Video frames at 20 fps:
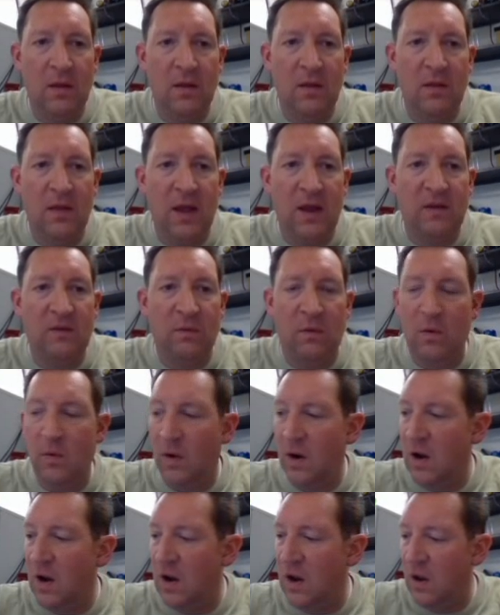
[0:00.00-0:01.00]
Next one
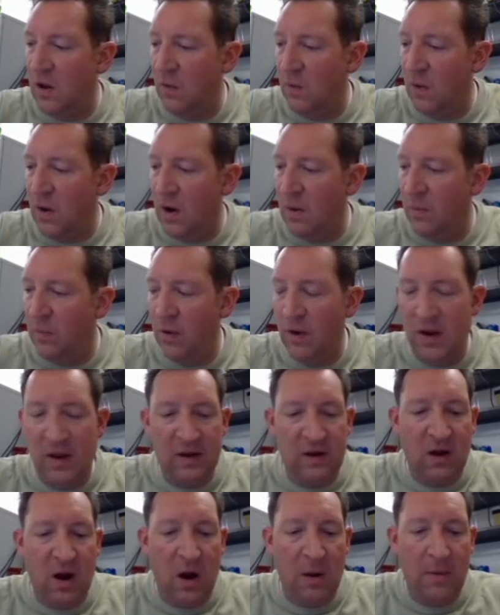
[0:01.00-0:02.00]
we're going to put
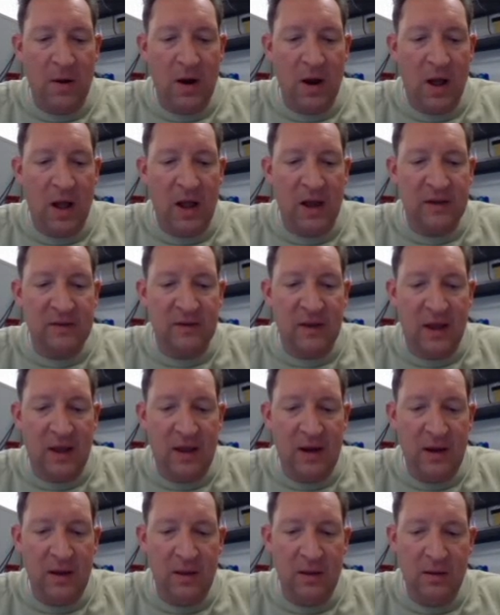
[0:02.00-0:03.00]
in carbon
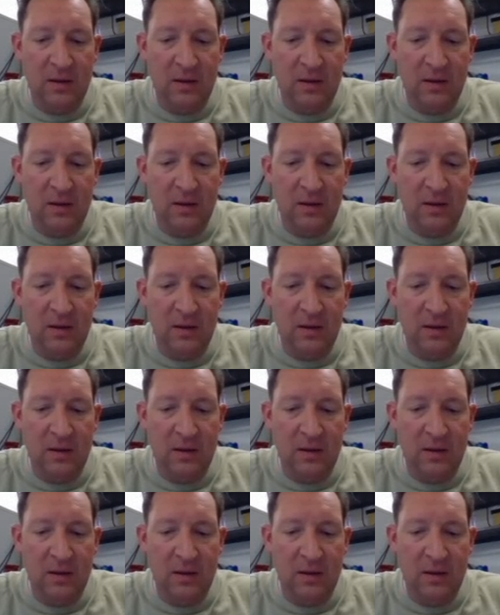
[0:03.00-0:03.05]
dioxide.